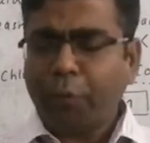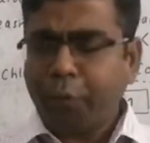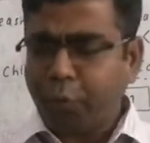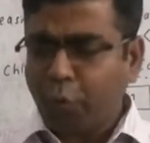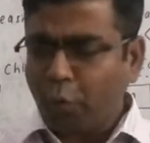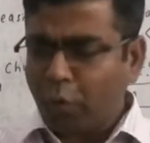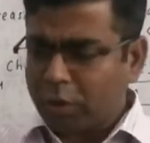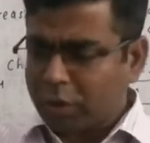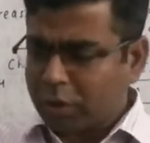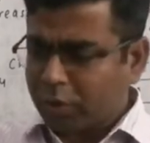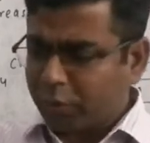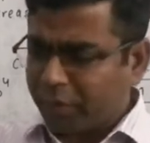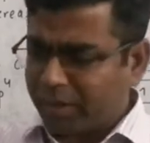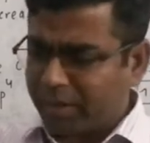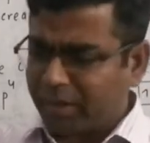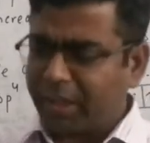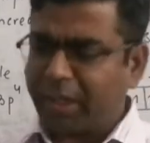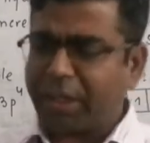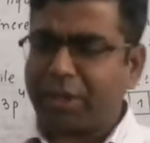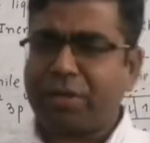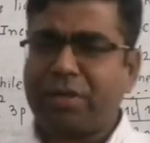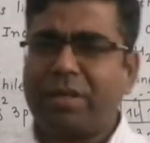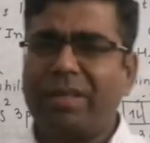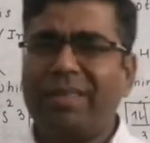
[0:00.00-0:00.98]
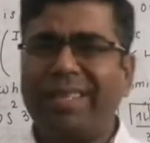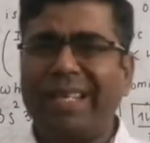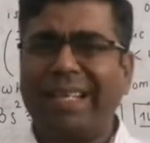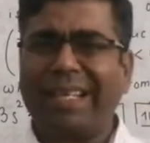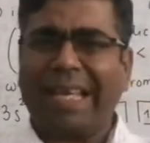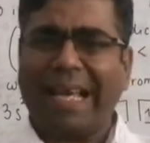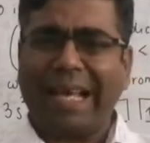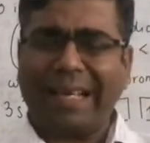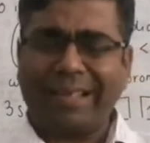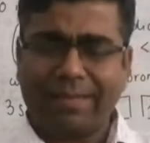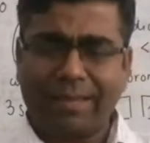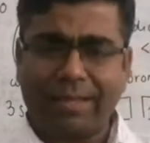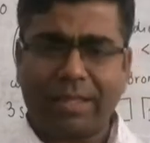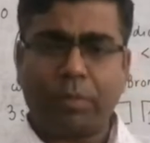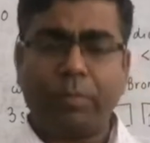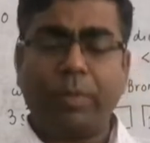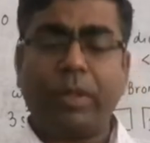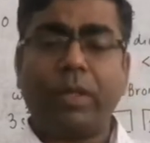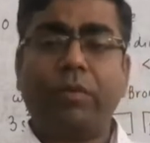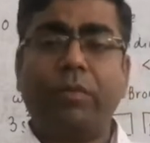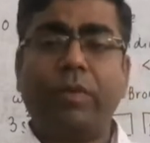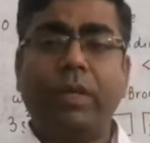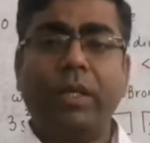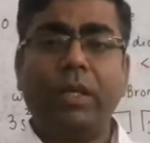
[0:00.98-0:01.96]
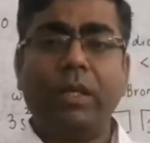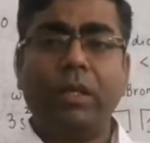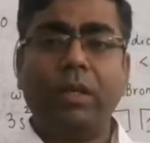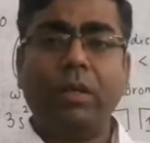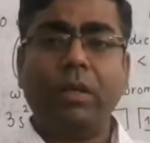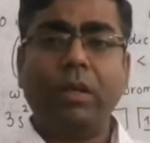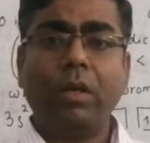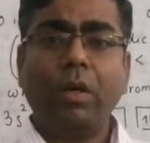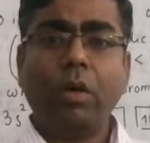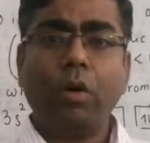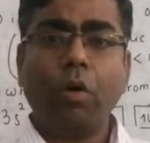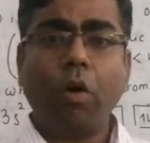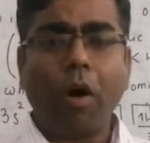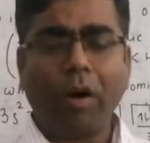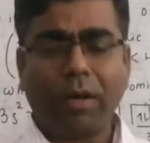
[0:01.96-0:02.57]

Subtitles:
force of attraction that exists between